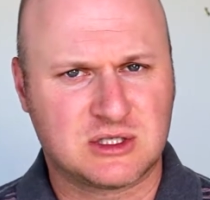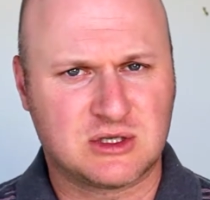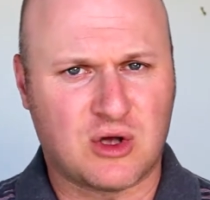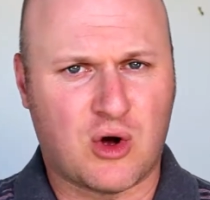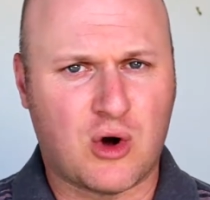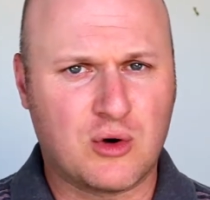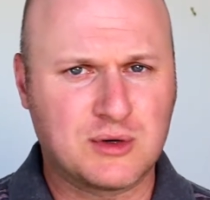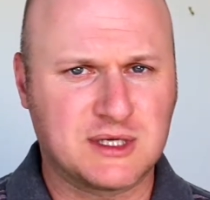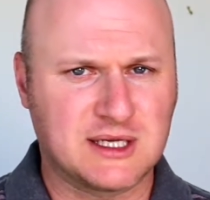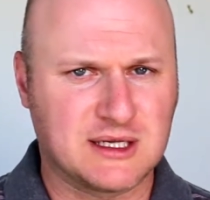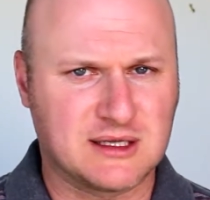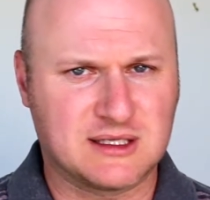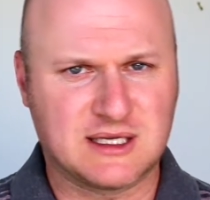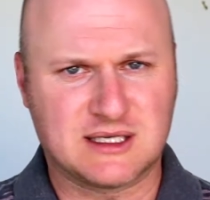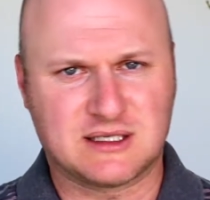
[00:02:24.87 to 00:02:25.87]
halting
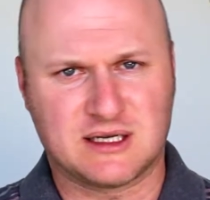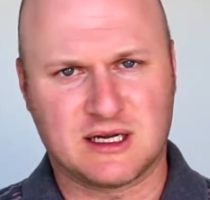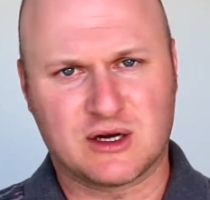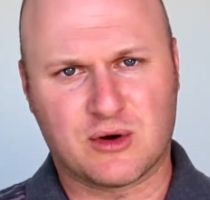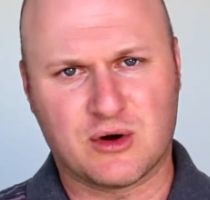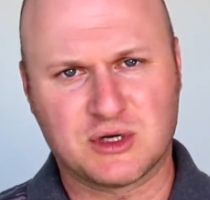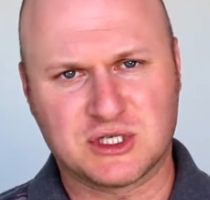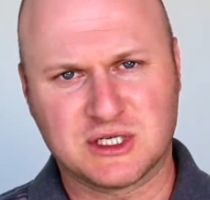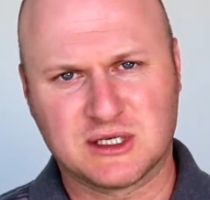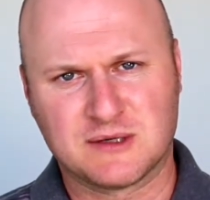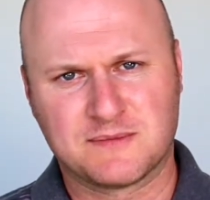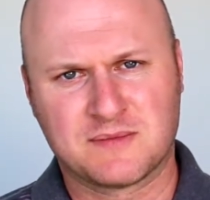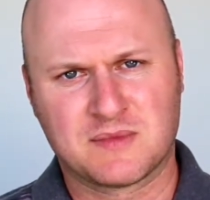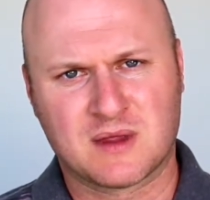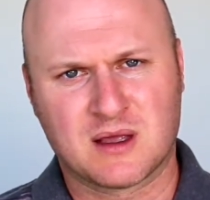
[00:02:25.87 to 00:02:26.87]
the desert
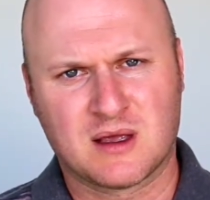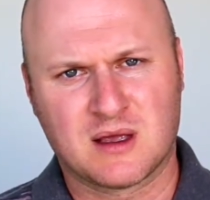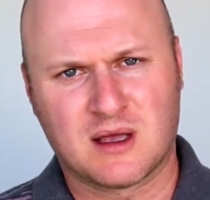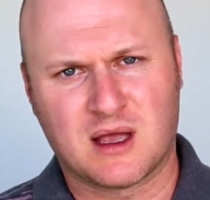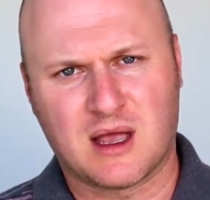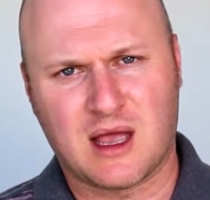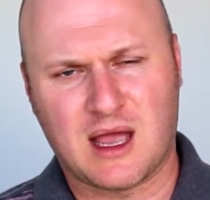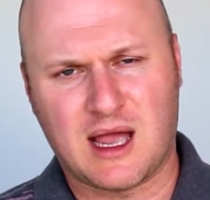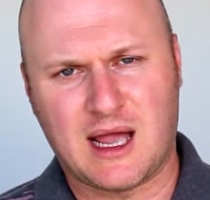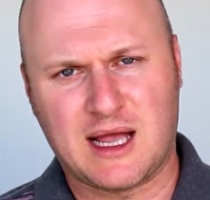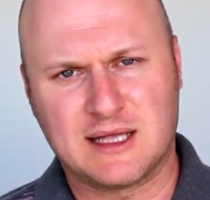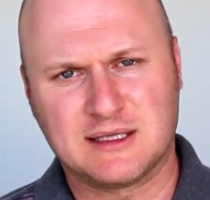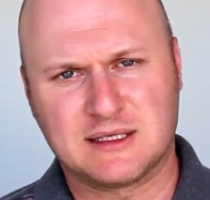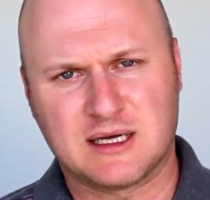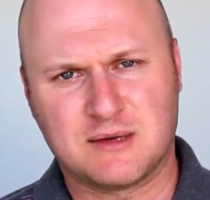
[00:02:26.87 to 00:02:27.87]
encroaching
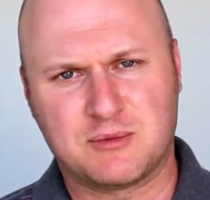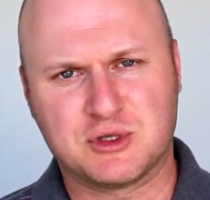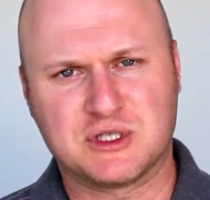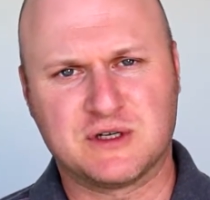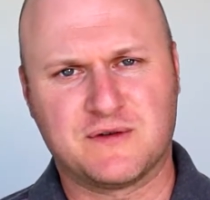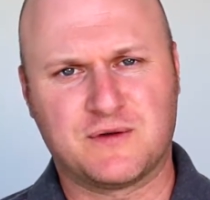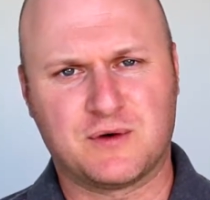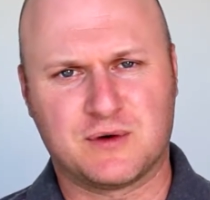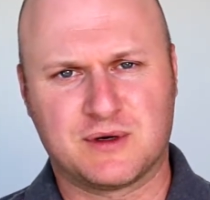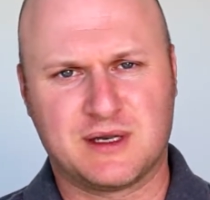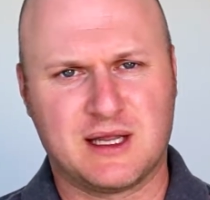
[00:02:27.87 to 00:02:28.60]
and pushing forward.